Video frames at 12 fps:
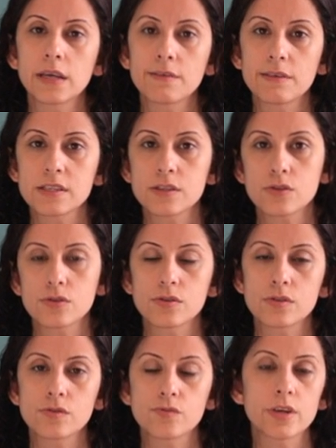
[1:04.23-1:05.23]
gave us
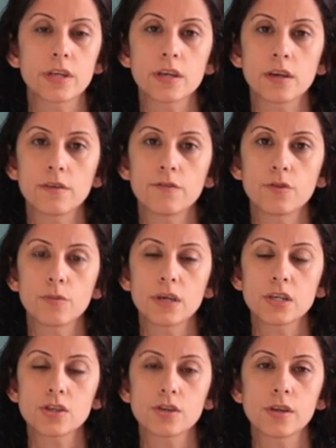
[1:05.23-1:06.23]
turns reading
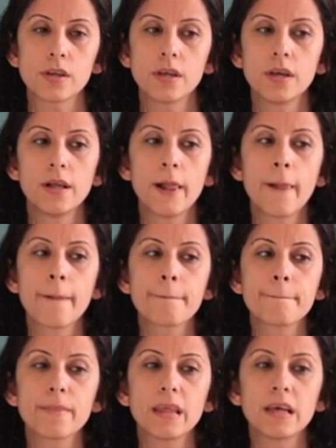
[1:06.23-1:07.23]
information.
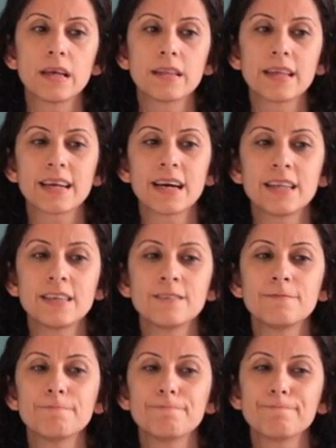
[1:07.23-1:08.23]
They kind
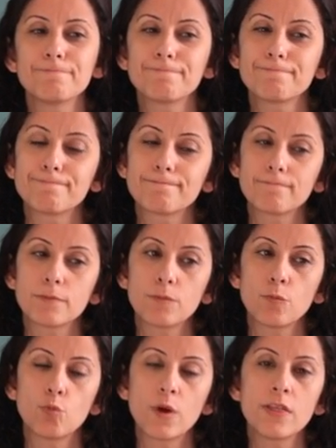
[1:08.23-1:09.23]

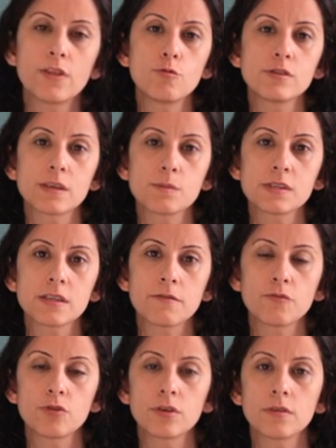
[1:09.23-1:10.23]
of went through some
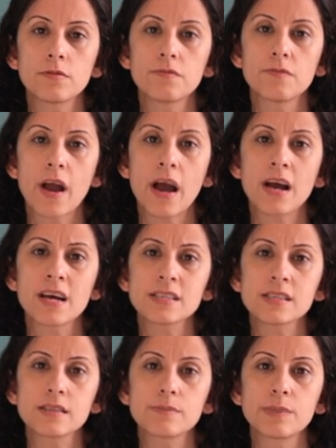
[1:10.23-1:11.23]
stuff real
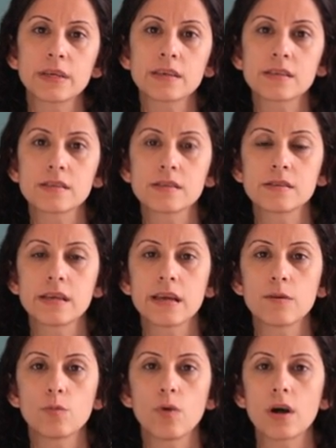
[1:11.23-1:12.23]
fast because
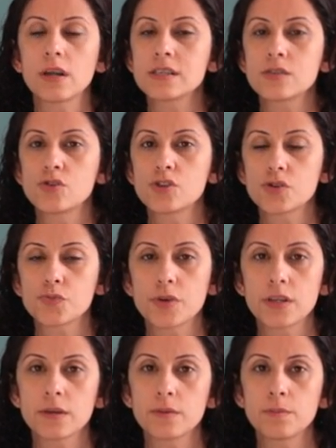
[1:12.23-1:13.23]
they want us to just
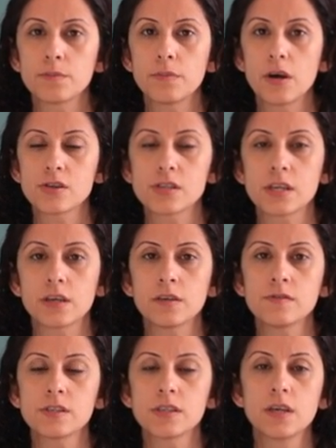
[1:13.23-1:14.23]
read them
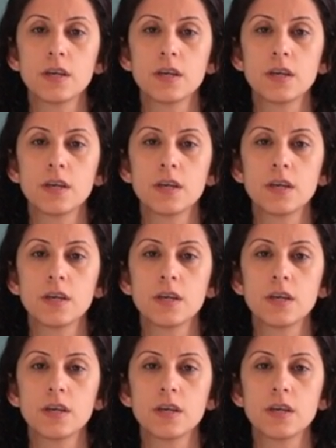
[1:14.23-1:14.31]
ourselves.